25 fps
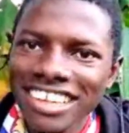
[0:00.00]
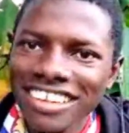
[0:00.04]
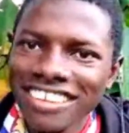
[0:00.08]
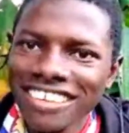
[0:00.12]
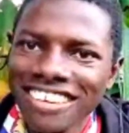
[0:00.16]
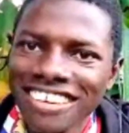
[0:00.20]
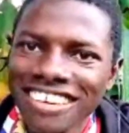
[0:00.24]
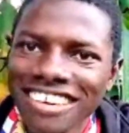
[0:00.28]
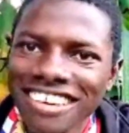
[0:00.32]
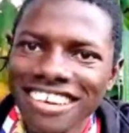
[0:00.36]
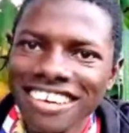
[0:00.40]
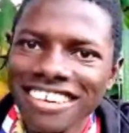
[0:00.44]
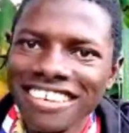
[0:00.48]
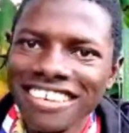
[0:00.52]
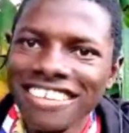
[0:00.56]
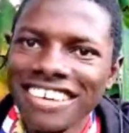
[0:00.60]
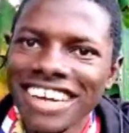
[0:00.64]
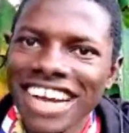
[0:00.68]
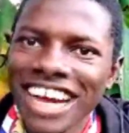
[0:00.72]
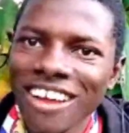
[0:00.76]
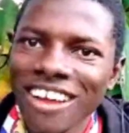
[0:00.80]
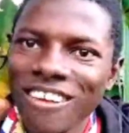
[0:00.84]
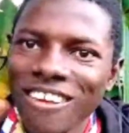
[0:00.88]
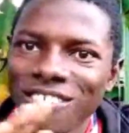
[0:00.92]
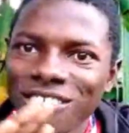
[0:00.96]
you know,
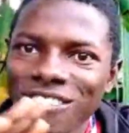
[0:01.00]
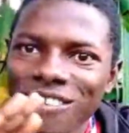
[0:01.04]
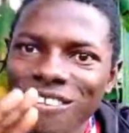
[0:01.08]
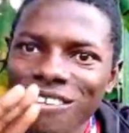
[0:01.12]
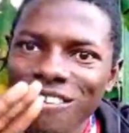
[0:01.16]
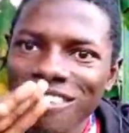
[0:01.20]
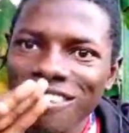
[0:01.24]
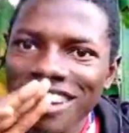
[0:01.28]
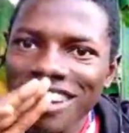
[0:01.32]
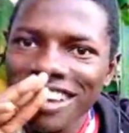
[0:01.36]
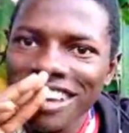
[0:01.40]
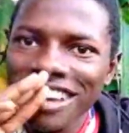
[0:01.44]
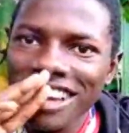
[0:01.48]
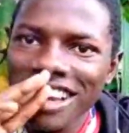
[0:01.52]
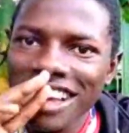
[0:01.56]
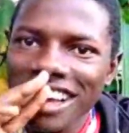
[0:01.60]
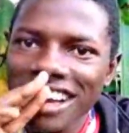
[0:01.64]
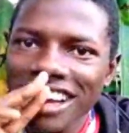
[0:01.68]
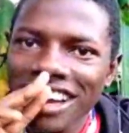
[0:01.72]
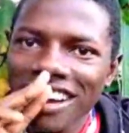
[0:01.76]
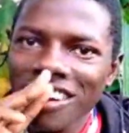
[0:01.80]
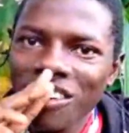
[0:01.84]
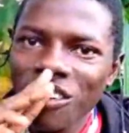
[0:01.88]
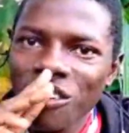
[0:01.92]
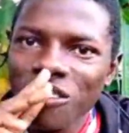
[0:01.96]

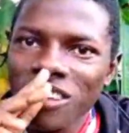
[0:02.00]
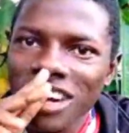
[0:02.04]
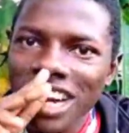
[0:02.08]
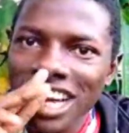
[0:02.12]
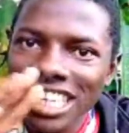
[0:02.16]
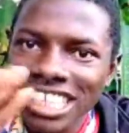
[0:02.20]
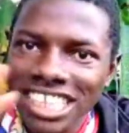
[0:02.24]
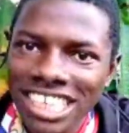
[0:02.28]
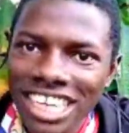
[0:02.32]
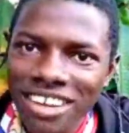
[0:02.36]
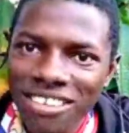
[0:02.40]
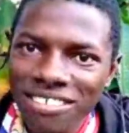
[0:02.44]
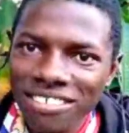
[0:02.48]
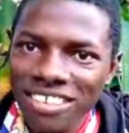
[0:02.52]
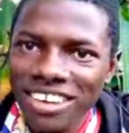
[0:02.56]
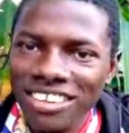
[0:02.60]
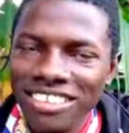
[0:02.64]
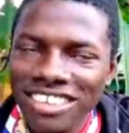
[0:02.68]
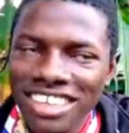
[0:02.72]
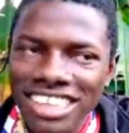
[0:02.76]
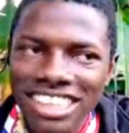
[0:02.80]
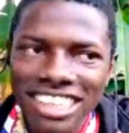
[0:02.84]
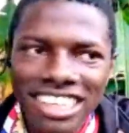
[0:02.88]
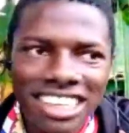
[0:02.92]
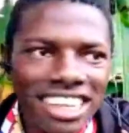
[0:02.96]
ugali of
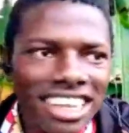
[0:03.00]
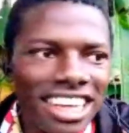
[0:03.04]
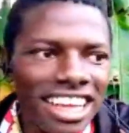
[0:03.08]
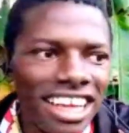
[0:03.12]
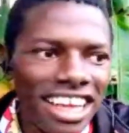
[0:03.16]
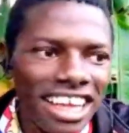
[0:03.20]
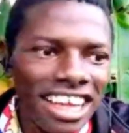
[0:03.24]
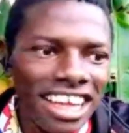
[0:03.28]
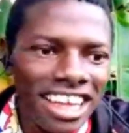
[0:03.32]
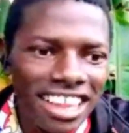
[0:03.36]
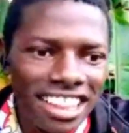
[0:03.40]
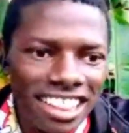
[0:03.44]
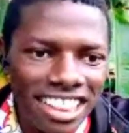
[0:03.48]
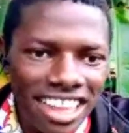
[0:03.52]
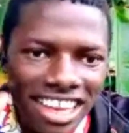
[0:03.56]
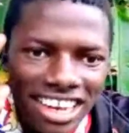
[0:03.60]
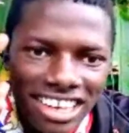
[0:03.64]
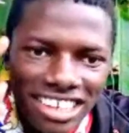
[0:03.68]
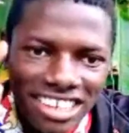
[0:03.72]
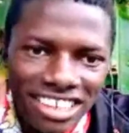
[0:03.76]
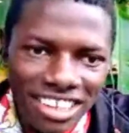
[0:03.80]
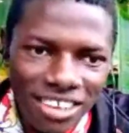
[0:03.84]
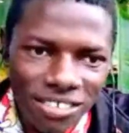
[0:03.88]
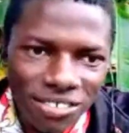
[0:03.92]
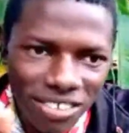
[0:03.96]
cassava, you see,
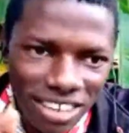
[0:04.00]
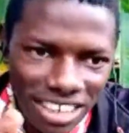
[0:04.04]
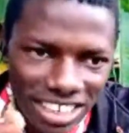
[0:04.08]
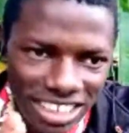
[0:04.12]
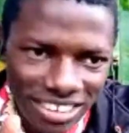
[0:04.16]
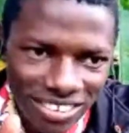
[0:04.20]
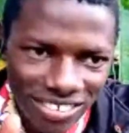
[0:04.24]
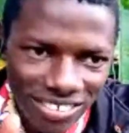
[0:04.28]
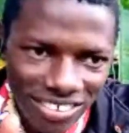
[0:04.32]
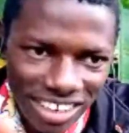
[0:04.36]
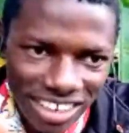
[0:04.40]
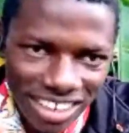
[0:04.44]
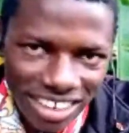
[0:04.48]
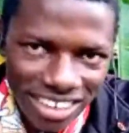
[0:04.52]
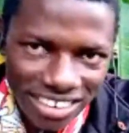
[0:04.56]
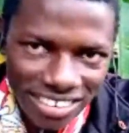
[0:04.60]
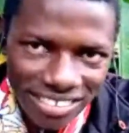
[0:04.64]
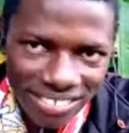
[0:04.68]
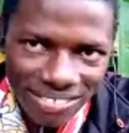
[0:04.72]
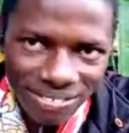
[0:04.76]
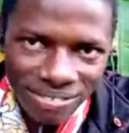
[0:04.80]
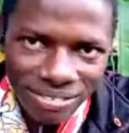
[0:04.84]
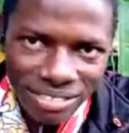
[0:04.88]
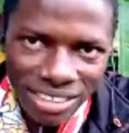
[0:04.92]
that is the first one.